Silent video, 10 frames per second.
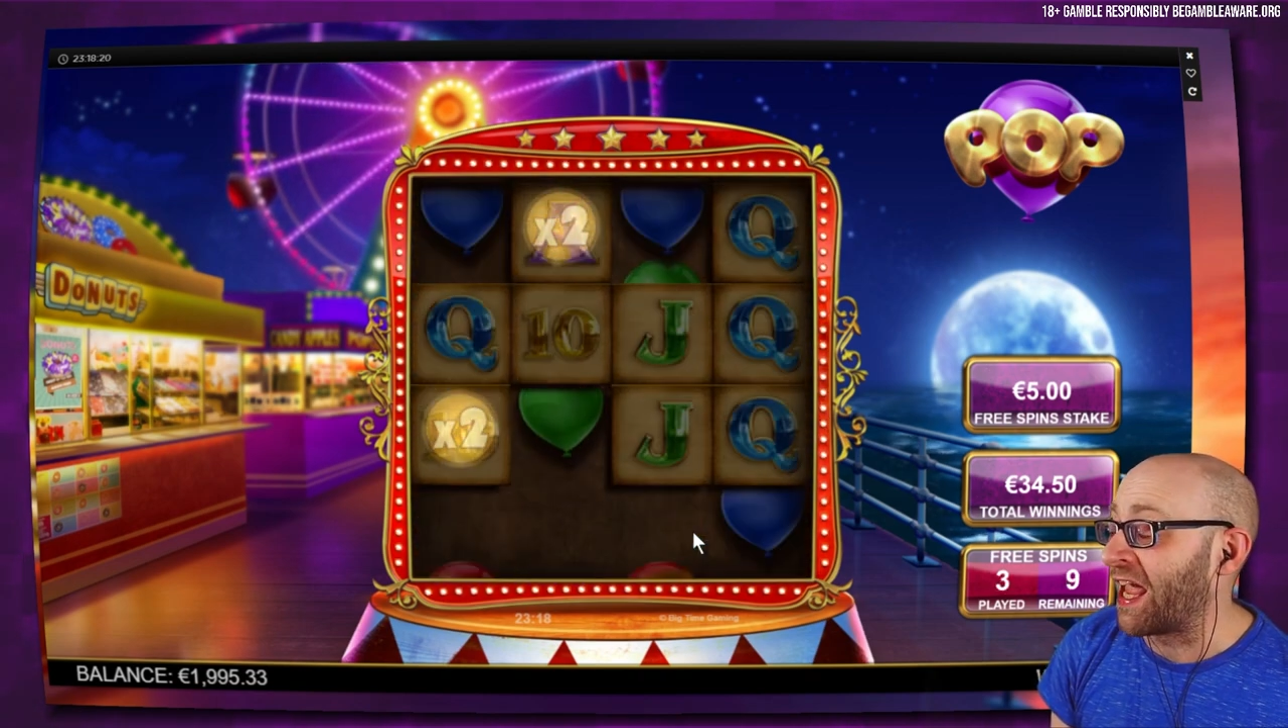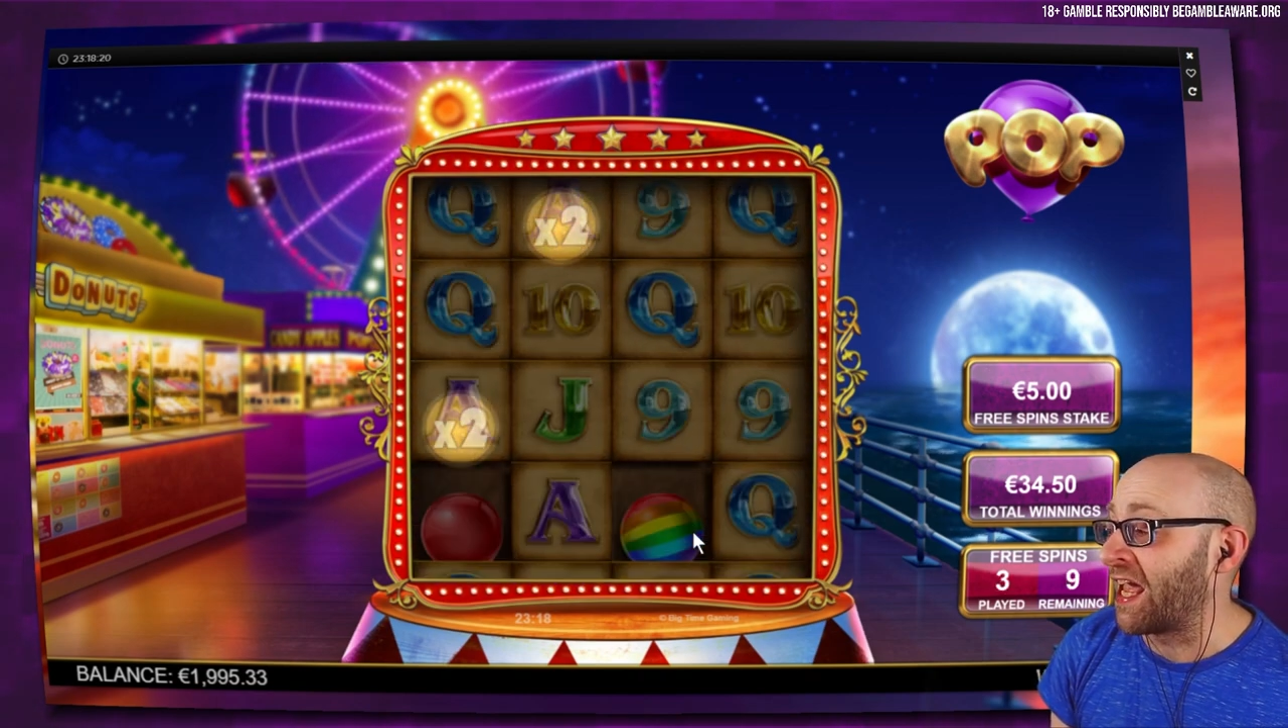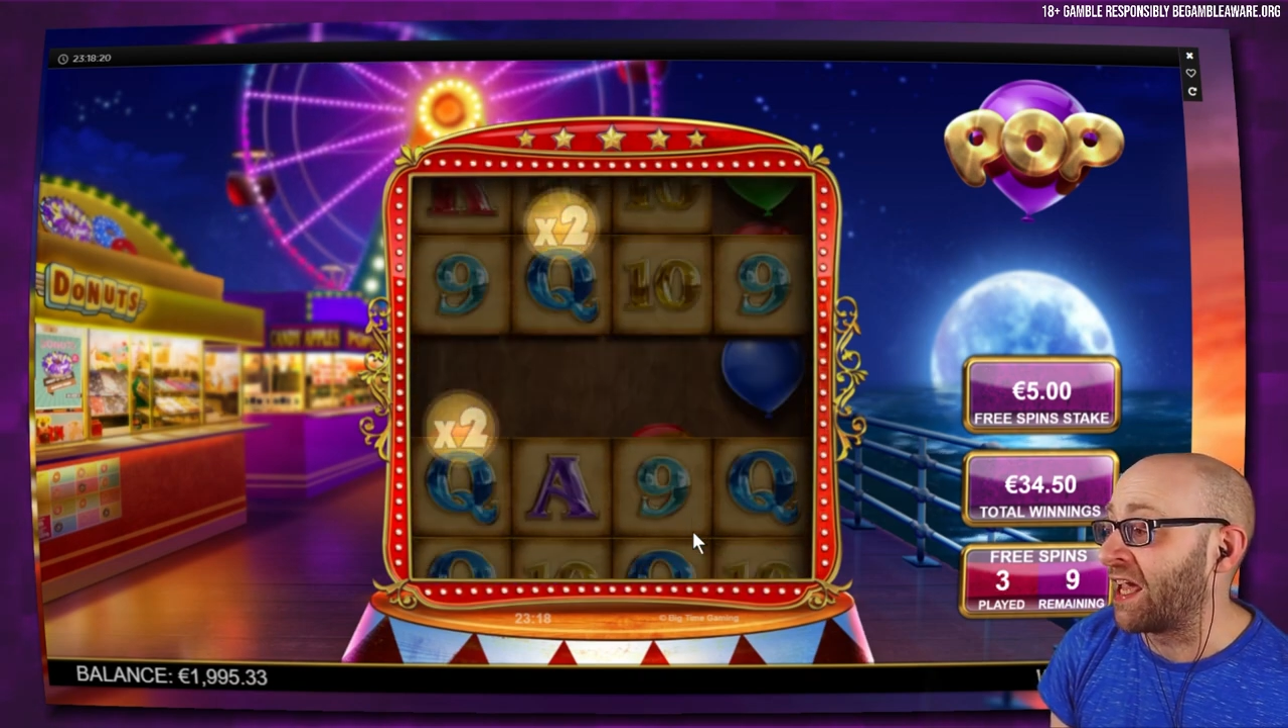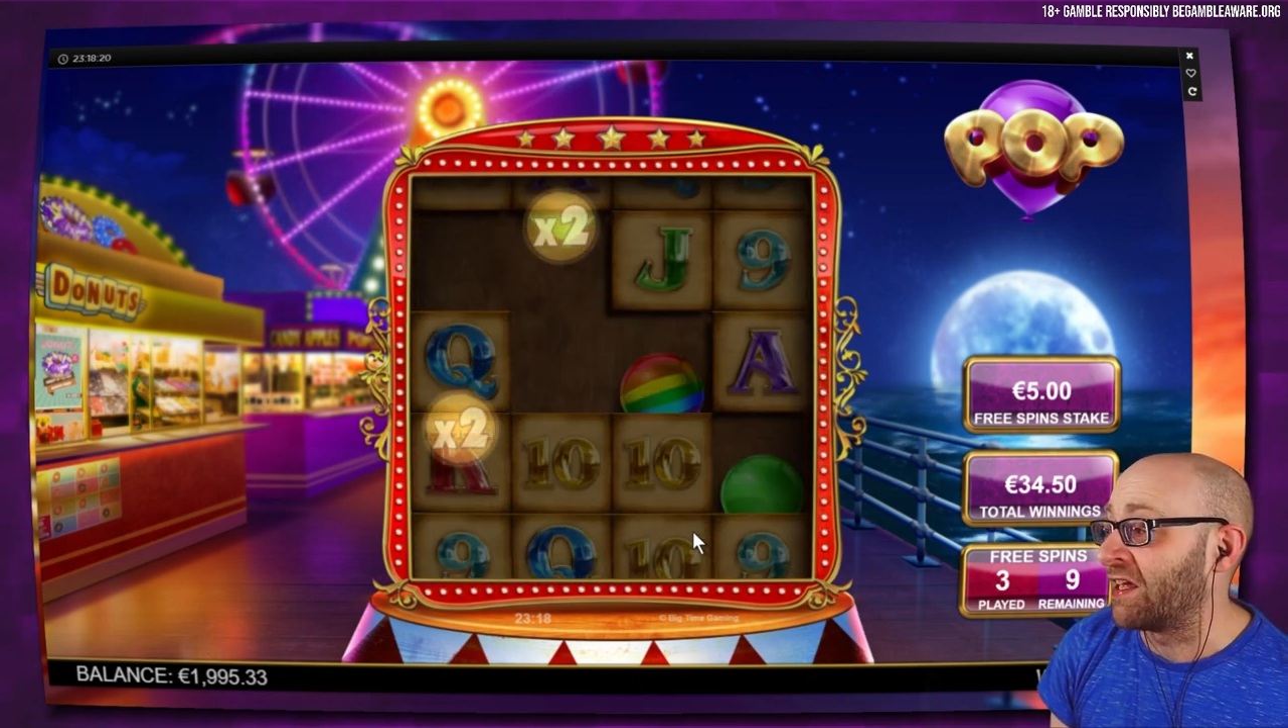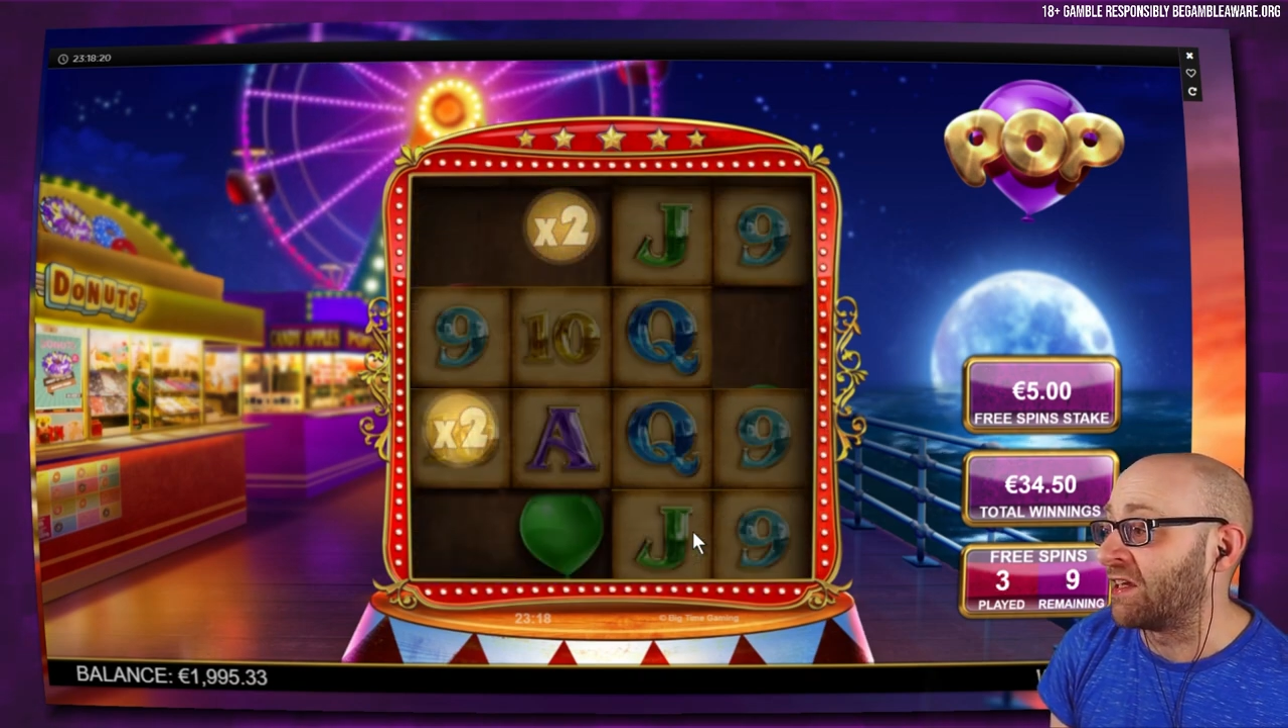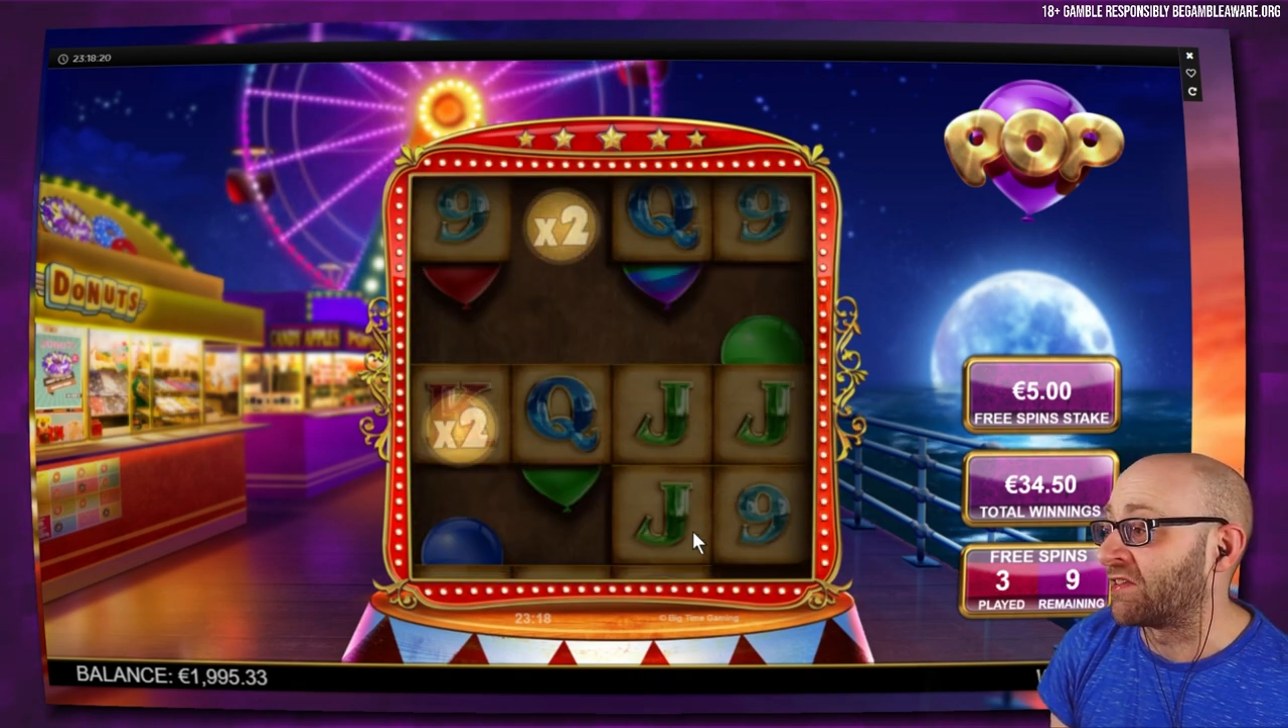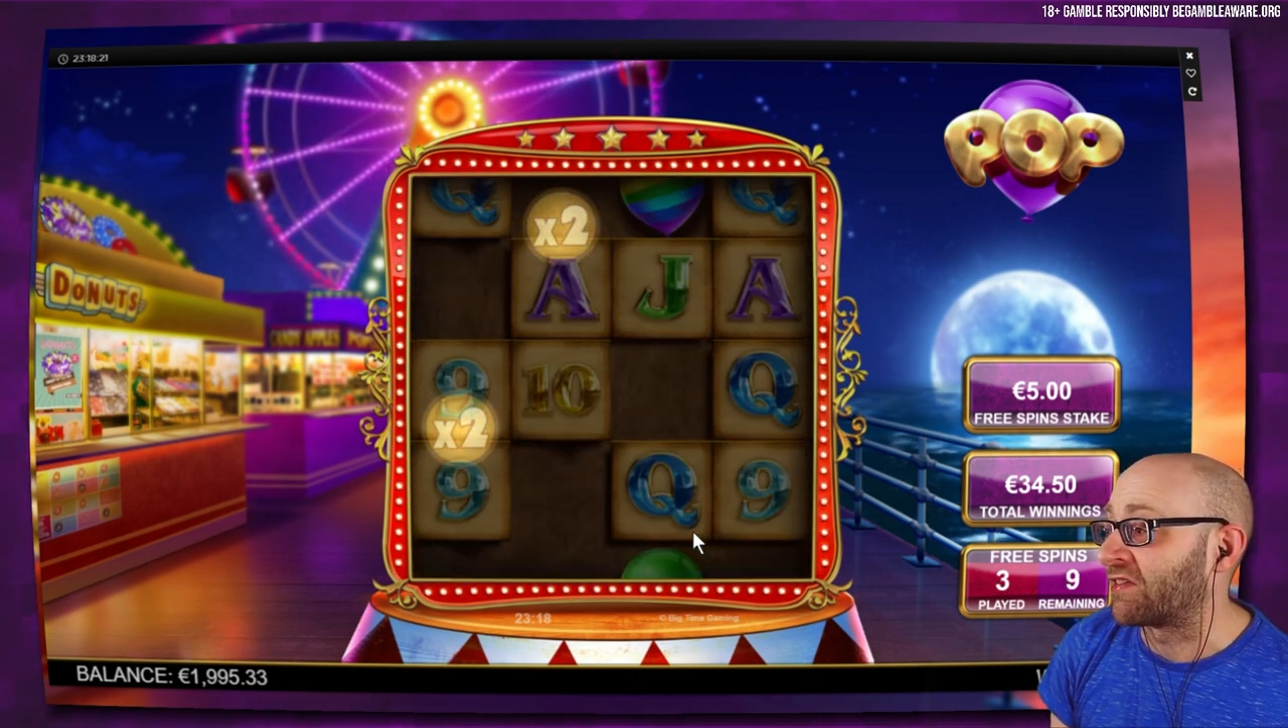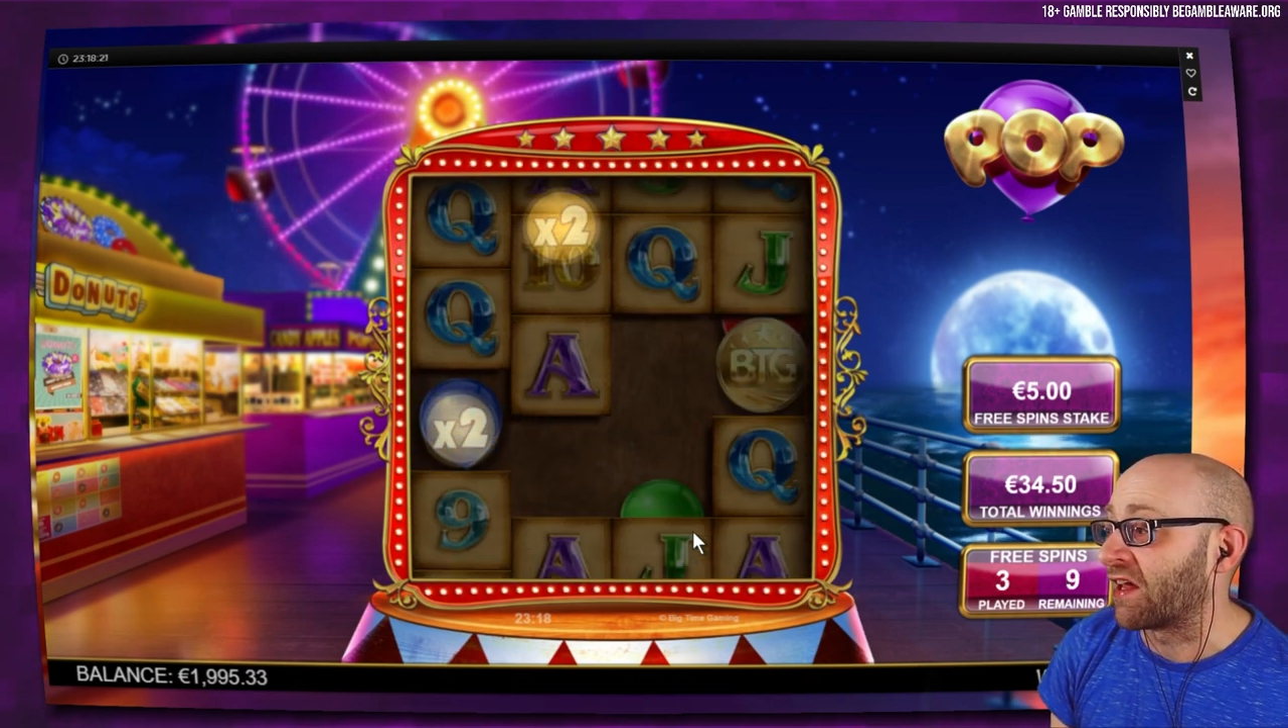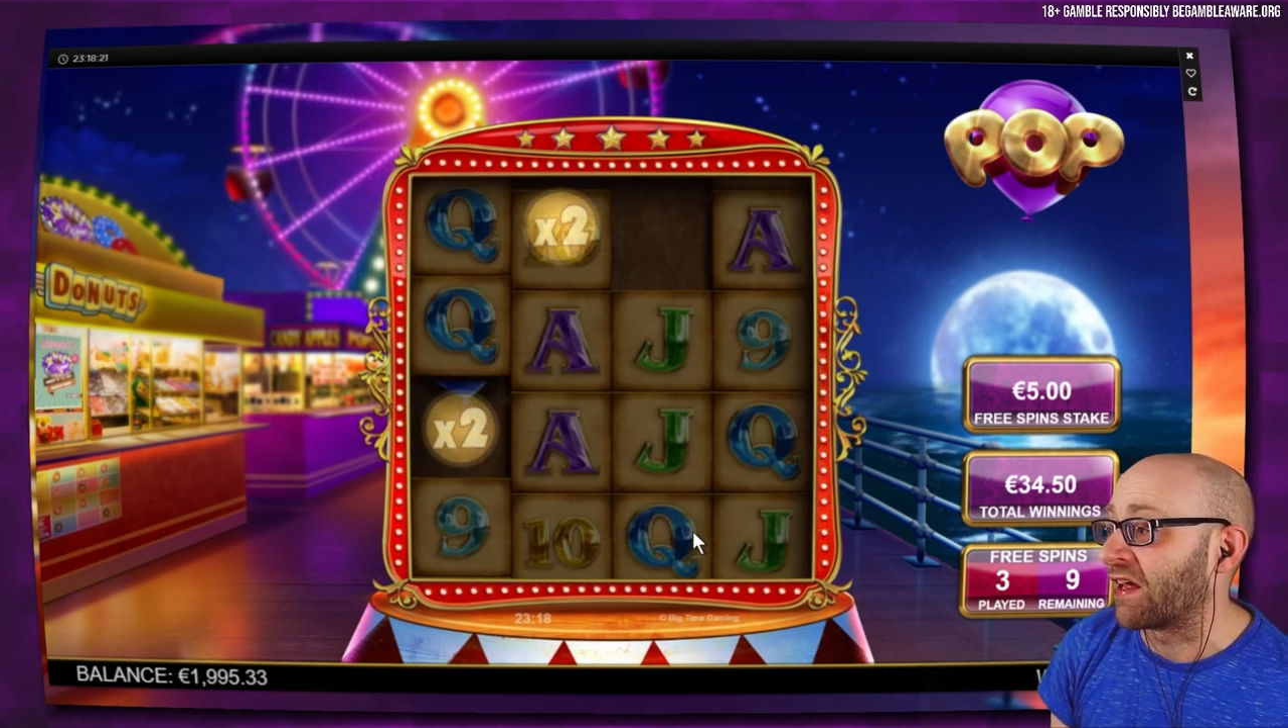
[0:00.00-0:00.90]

is